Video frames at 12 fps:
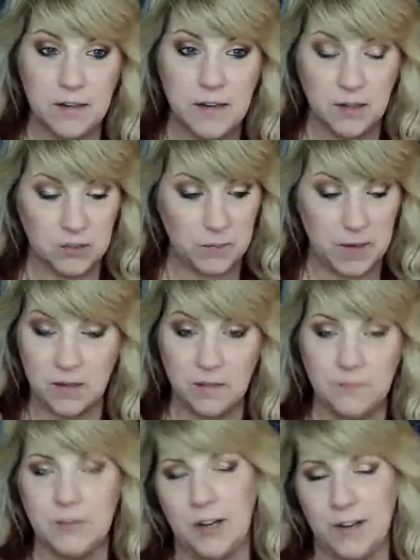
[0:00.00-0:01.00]
speaker,
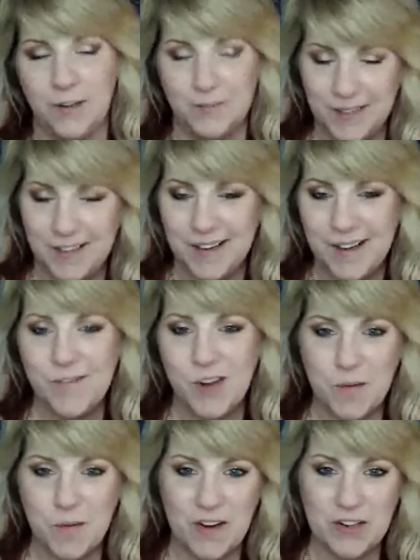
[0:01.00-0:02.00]
if you're a
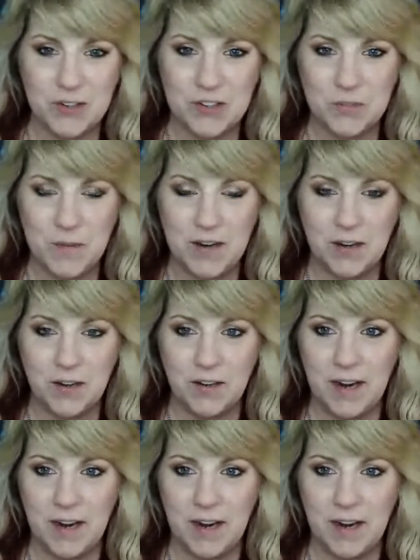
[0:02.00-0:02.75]
professional speaker